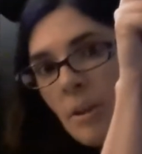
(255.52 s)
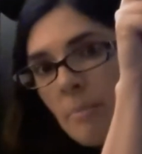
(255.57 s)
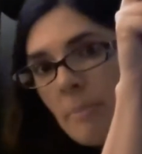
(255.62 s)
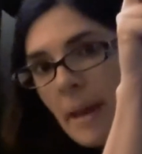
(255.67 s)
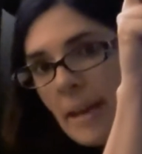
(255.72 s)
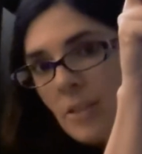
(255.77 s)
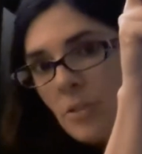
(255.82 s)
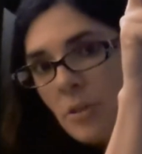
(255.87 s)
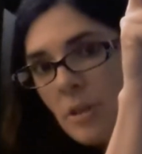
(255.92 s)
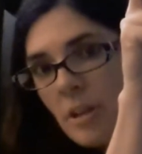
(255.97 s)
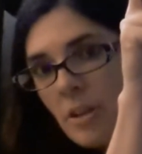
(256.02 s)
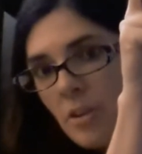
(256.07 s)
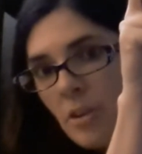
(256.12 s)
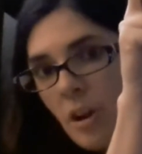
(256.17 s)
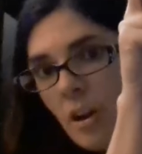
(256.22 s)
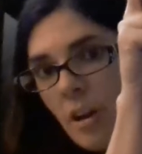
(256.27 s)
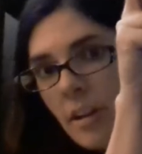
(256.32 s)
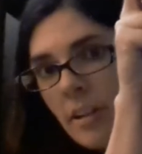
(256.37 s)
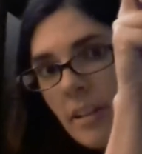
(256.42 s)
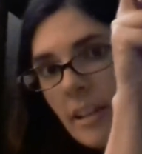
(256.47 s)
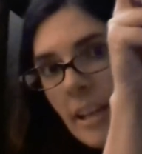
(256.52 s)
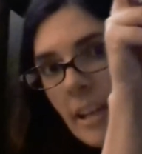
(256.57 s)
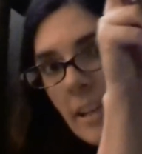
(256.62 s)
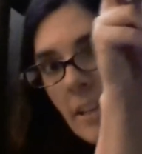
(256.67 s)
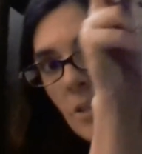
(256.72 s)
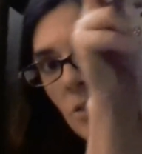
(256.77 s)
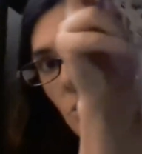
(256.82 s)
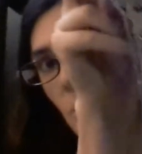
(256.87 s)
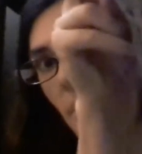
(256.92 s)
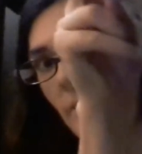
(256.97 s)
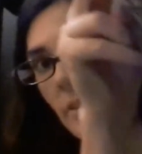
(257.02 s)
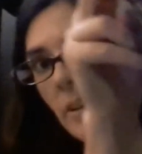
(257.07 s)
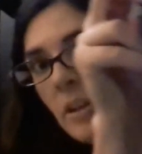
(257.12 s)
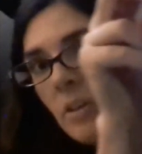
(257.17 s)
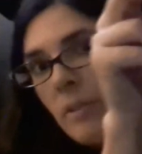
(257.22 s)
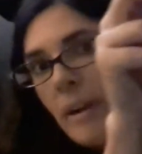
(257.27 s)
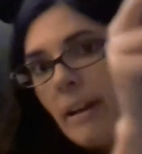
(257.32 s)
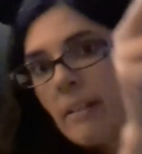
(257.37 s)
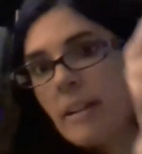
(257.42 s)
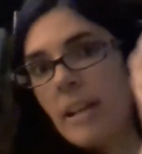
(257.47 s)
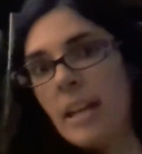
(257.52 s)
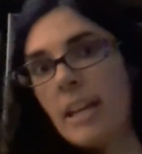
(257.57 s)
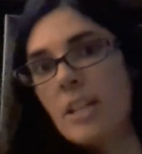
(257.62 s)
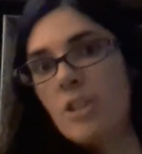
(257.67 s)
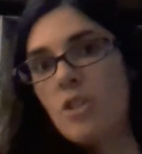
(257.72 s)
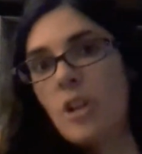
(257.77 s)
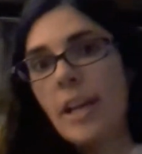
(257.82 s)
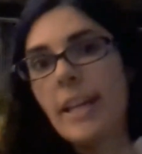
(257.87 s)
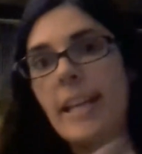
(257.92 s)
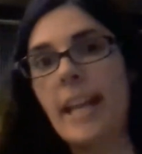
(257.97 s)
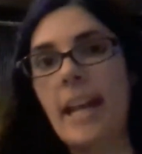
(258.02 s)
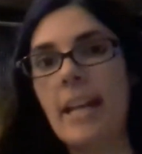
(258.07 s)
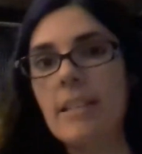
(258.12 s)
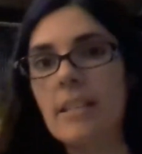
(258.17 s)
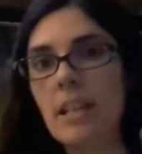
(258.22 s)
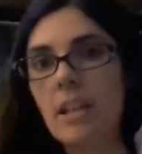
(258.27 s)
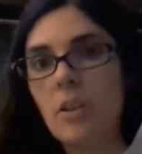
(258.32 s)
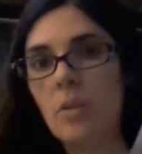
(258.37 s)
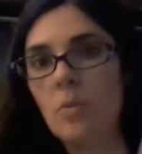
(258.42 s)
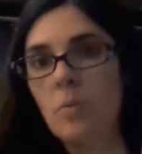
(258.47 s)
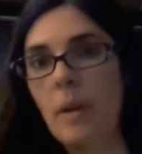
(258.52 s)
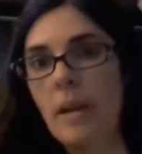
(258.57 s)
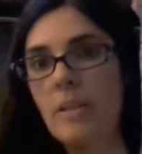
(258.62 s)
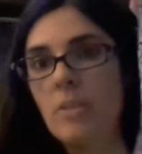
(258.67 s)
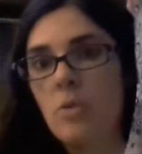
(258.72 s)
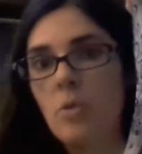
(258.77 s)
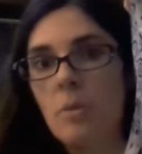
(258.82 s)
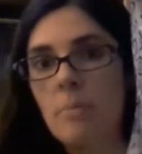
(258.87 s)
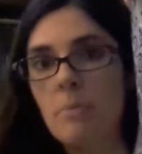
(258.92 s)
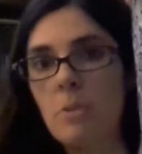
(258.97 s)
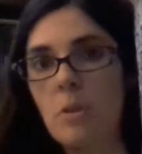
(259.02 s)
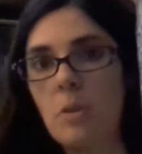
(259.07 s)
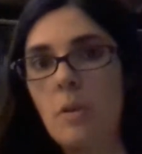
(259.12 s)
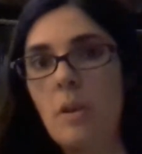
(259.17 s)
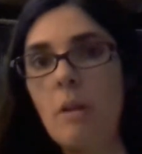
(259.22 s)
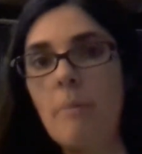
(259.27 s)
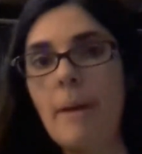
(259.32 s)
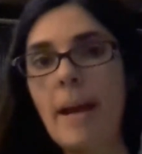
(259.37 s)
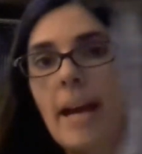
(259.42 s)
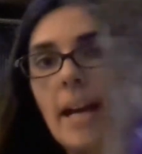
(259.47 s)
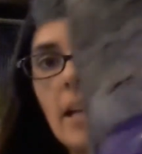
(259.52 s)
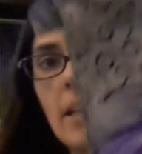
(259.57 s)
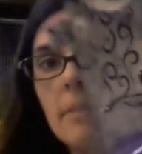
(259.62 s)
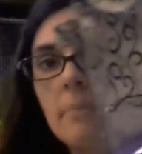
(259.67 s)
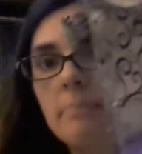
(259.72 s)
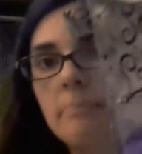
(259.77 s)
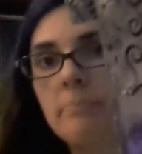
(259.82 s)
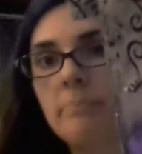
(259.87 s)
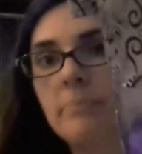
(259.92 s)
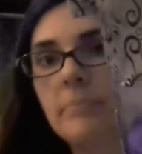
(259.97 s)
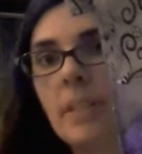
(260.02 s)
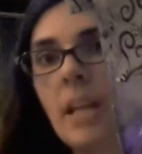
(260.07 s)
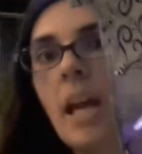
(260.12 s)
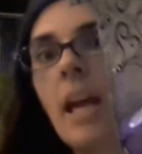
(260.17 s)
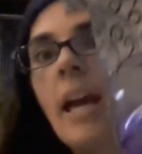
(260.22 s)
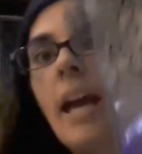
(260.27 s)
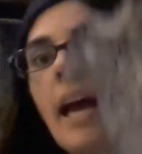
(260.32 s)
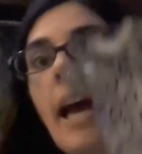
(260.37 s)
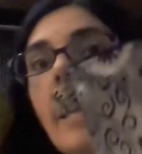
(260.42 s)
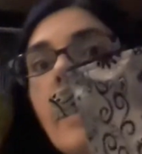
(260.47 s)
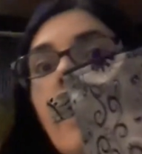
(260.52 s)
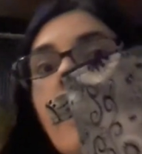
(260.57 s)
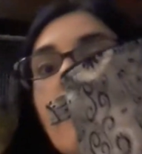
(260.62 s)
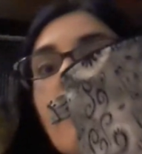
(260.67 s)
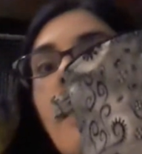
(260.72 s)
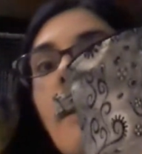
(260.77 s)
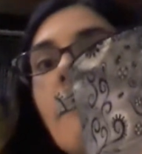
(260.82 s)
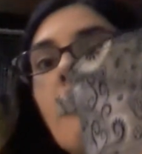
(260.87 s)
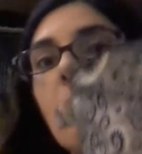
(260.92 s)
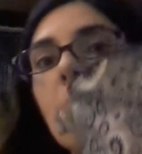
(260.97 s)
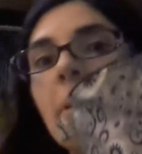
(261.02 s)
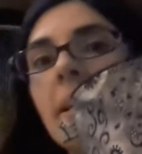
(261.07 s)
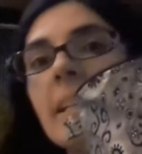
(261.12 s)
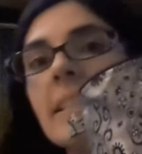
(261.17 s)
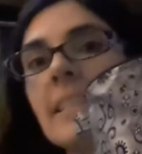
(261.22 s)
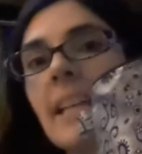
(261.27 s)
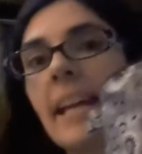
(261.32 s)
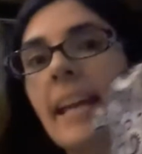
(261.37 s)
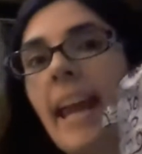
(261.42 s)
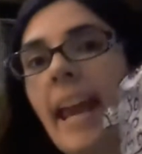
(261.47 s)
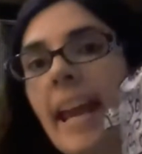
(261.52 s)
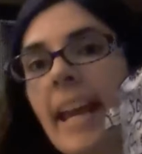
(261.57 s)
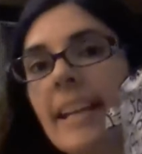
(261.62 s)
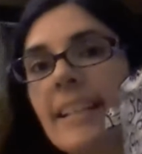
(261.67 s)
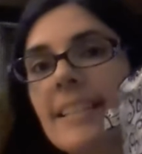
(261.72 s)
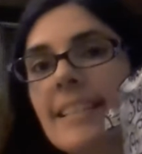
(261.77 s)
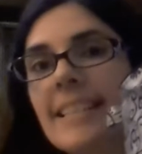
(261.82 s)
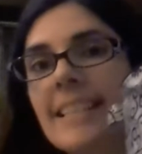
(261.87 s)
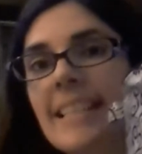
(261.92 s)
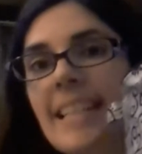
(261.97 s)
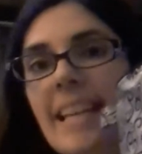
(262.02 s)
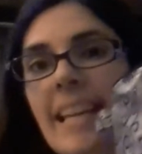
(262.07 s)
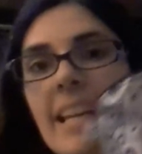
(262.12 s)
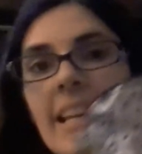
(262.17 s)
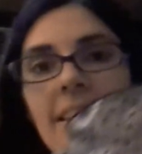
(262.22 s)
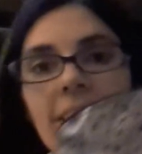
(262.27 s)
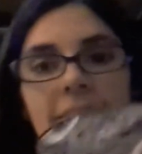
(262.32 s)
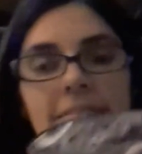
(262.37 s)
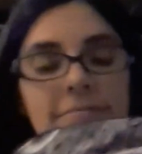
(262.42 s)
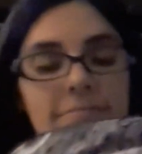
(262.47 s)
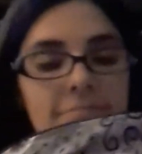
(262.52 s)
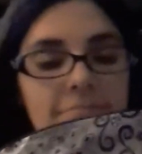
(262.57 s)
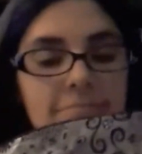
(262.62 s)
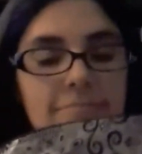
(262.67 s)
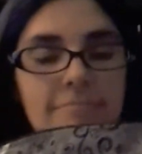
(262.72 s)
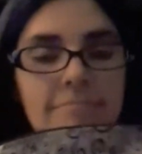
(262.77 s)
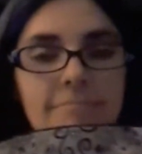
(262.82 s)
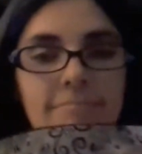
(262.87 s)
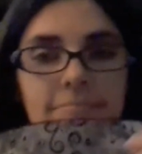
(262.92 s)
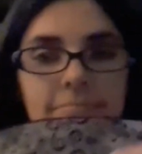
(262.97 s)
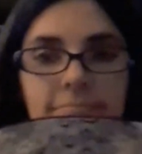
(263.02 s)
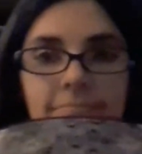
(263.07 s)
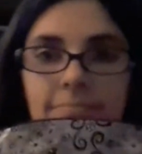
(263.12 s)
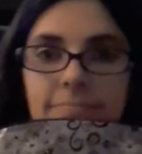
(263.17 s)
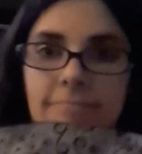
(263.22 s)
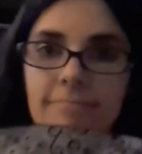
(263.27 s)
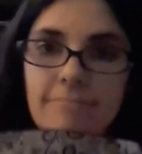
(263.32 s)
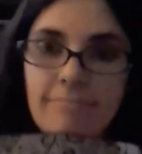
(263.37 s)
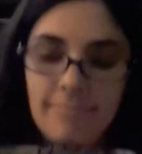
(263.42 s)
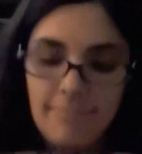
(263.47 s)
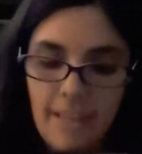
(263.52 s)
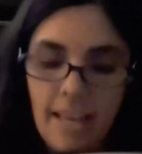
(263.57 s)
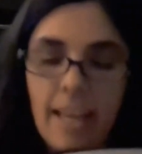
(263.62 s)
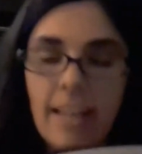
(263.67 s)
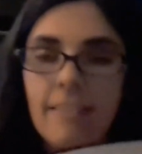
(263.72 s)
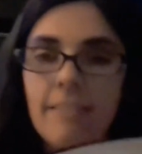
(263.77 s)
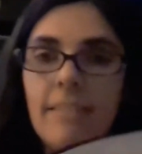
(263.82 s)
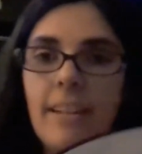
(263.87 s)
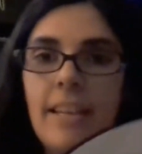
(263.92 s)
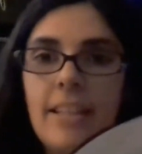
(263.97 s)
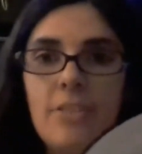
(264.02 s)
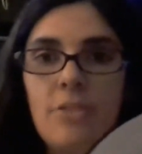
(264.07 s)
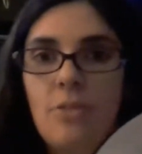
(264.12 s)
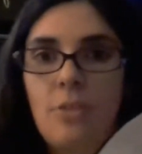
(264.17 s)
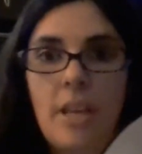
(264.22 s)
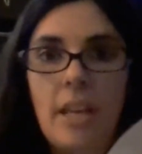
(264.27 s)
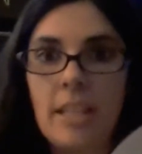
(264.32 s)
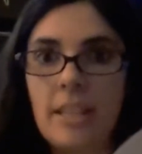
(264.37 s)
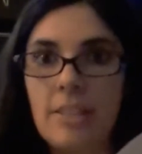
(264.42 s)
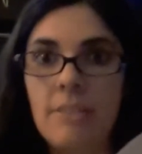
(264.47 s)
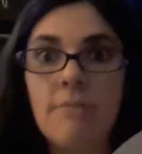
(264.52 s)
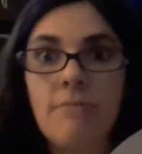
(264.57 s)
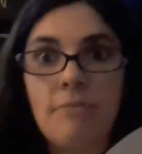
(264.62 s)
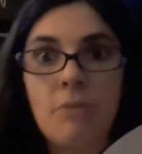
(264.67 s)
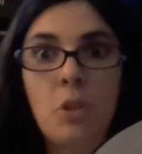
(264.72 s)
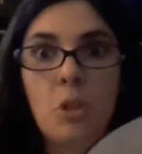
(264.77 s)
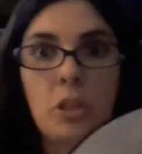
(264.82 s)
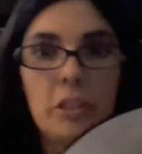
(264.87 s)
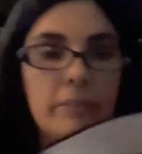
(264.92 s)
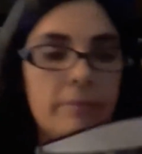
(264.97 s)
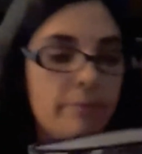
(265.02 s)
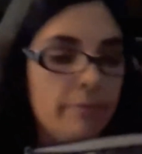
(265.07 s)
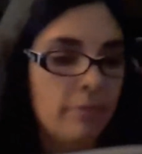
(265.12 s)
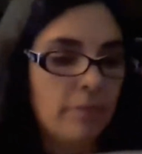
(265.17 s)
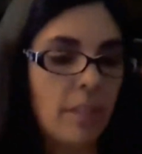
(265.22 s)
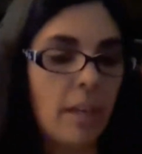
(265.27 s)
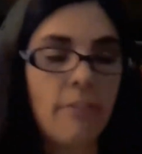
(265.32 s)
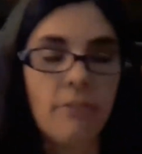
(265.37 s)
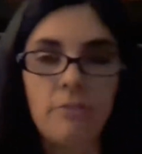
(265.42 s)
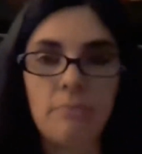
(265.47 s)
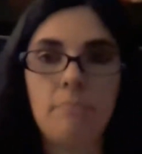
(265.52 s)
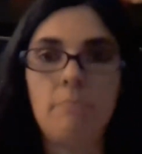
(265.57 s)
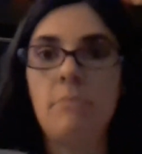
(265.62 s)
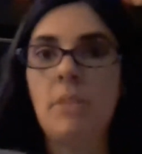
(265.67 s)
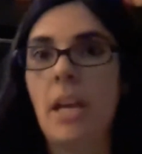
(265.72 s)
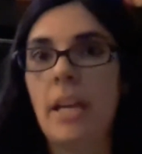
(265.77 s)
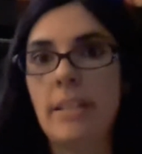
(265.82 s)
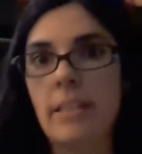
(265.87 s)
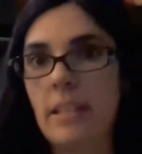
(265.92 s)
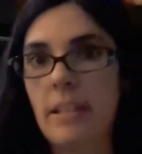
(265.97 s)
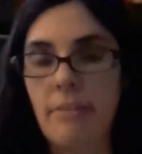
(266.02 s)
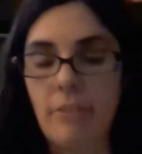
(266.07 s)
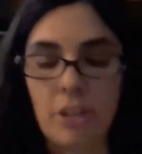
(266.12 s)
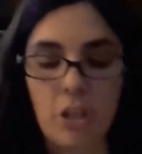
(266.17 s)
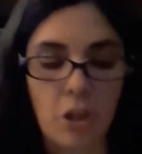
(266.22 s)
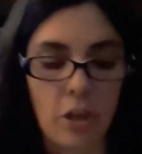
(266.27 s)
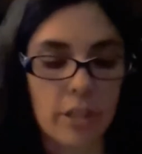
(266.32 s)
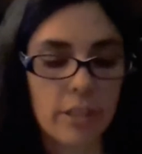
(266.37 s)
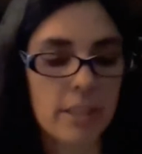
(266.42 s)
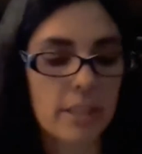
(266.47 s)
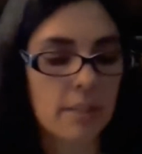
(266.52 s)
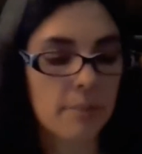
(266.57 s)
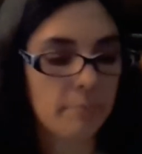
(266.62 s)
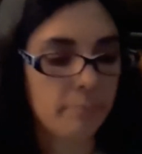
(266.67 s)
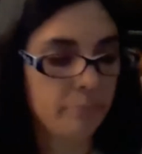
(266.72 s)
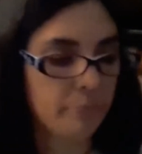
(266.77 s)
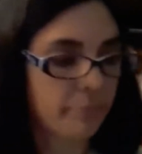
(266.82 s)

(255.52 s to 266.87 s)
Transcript: Master Knitter yarn, and it is traveling around in a gigantic Rainstorm Studio bag. And I love it because I can see, and it's full of tons of different yarns.